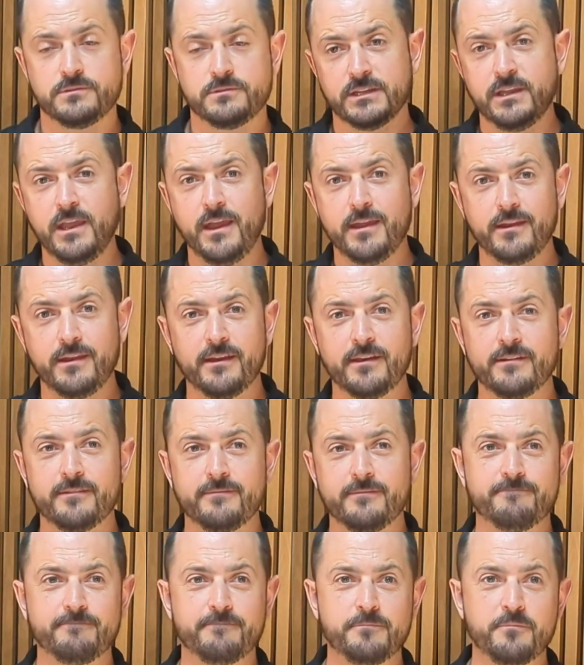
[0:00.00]
to kind
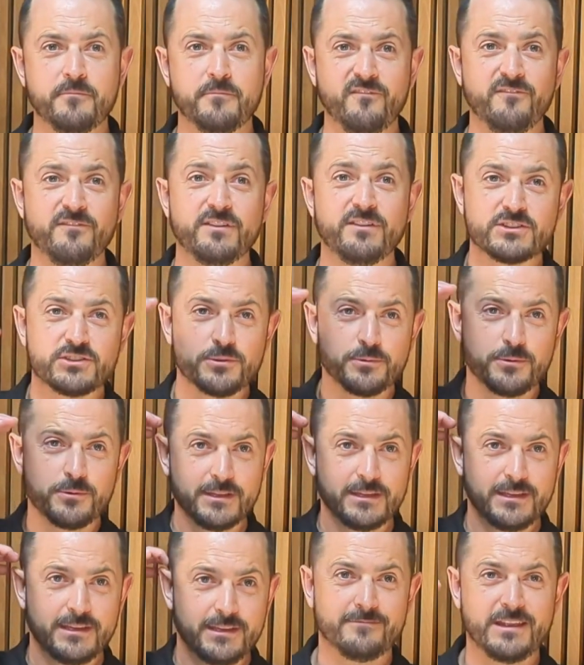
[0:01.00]
of
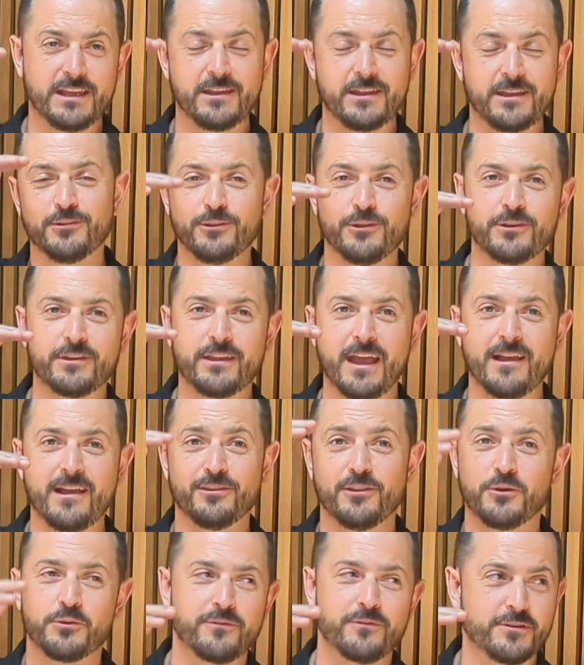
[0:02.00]
visually take a look at
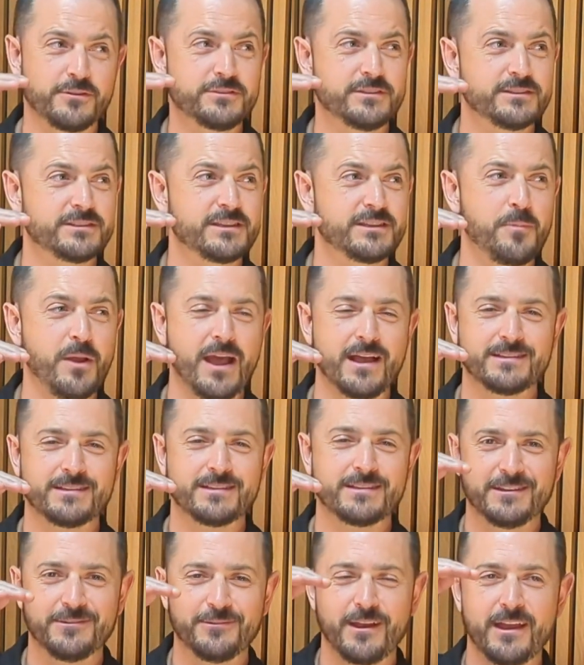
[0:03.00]
load versus
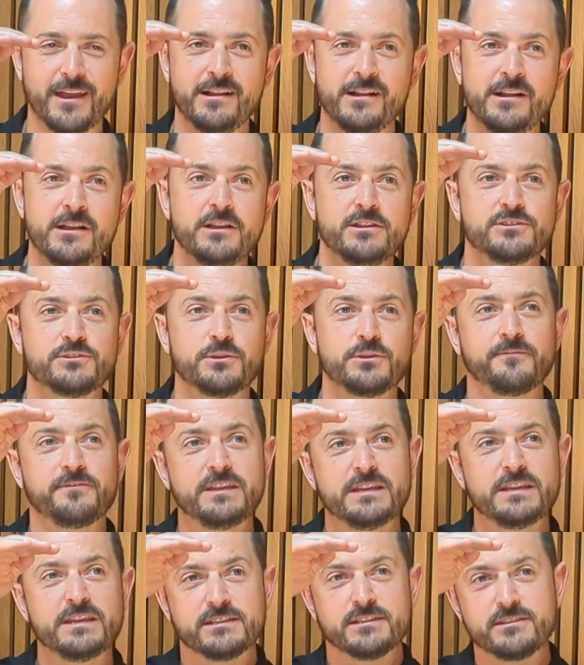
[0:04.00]
capacity, right? So if
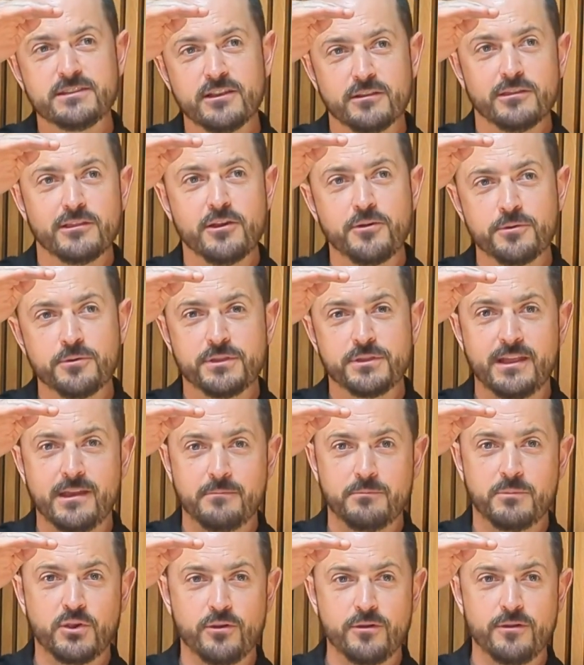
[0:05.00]
this is the load that
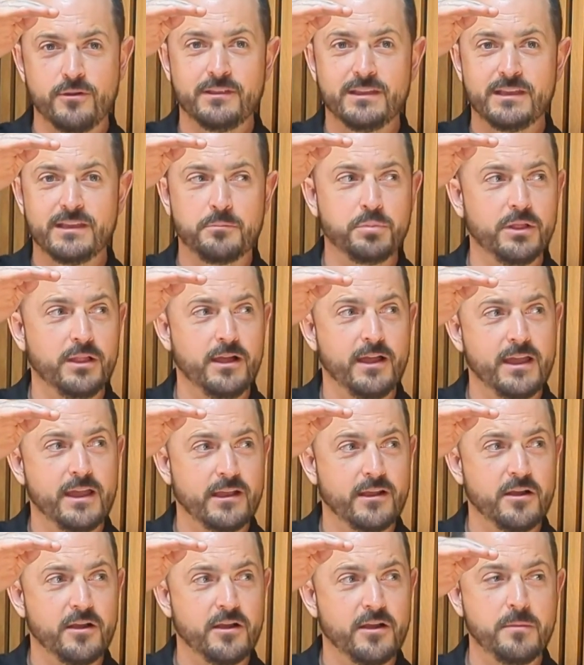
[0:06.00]
I'm currently
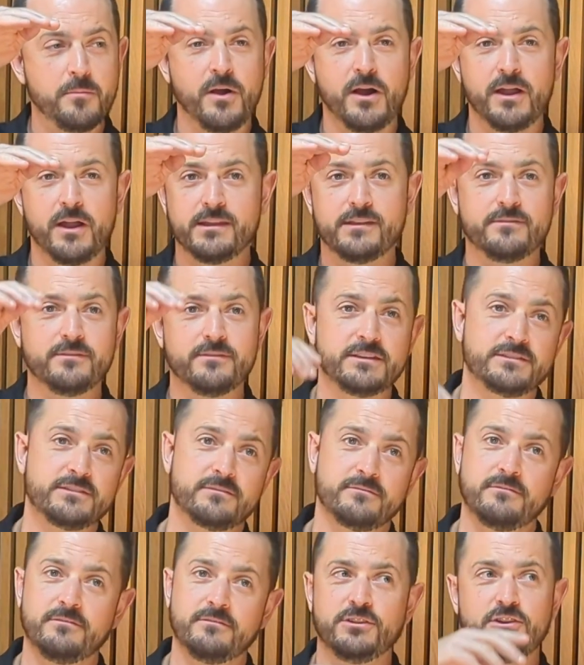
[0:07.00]
applying on my body, and this
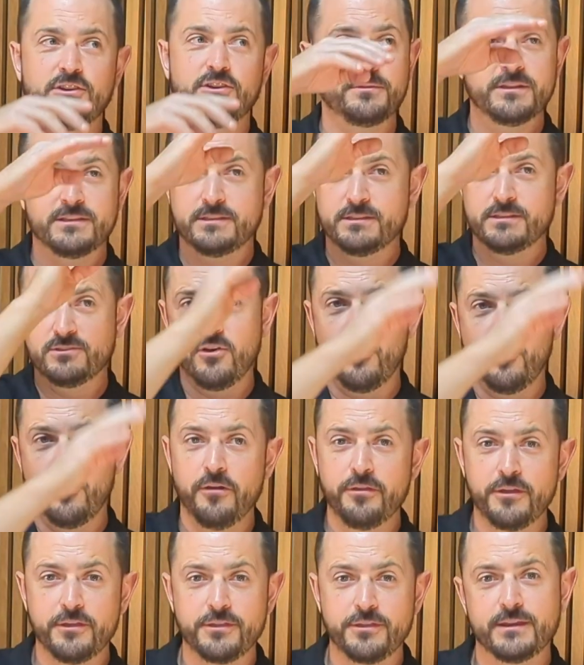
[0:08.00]
is
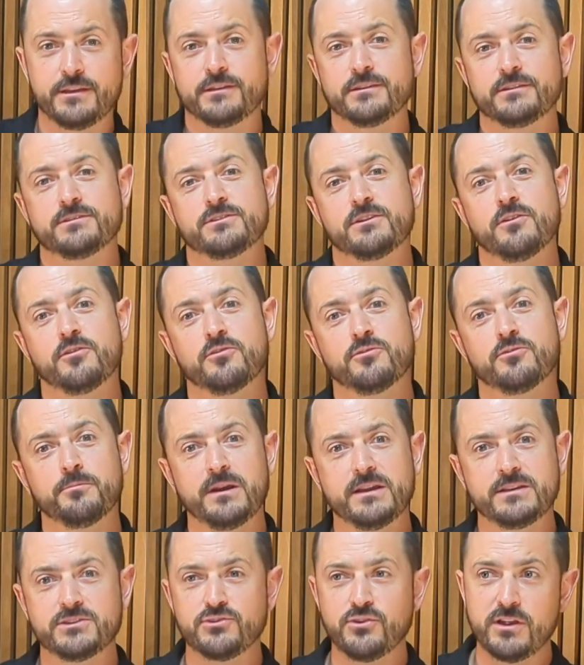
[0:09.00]
all the things. So
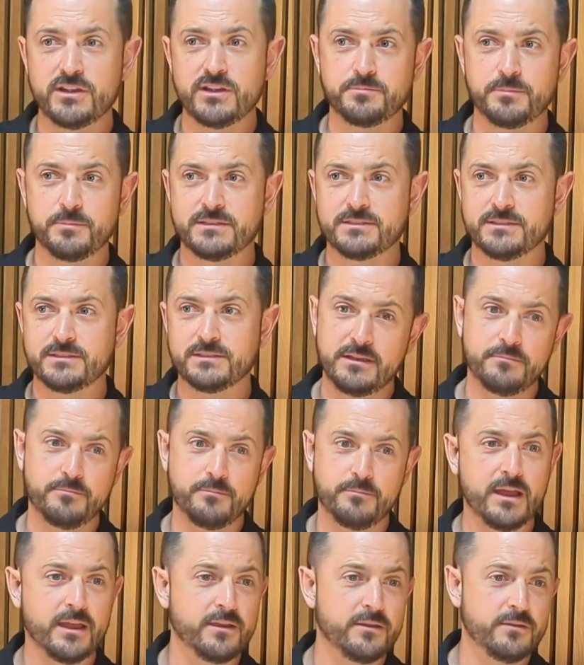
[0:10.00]
my stress, my sleep,
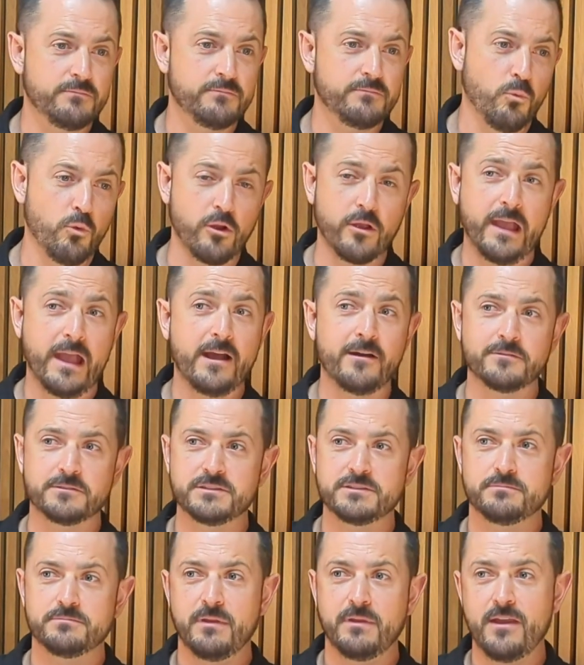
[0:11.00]
my
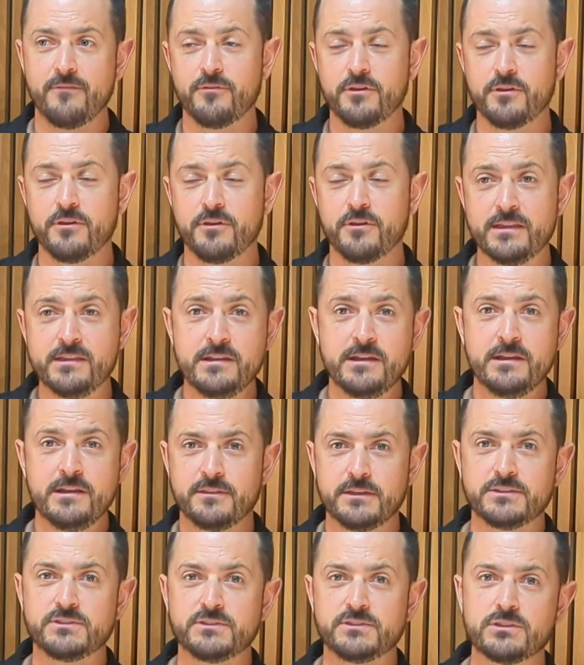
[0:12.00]
workouts, everything.
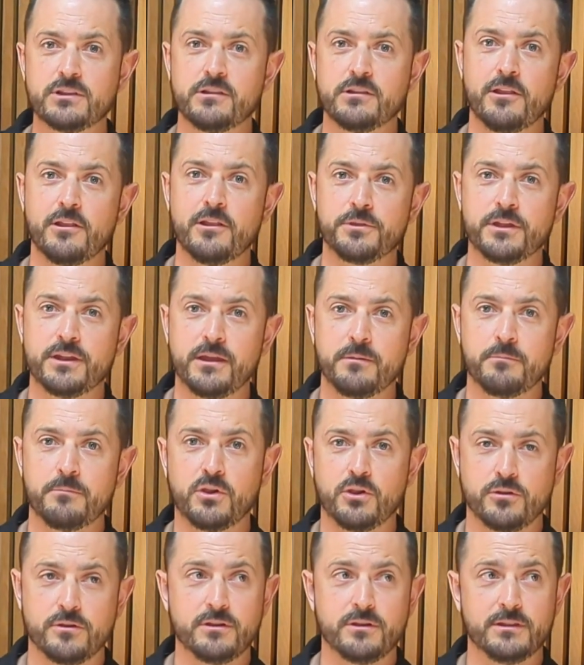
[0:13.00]
This is the load that I'm
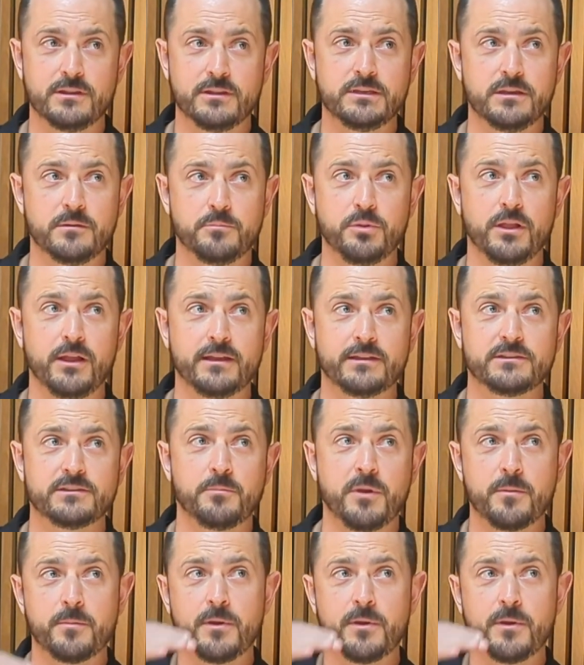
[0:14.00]
currently applying to my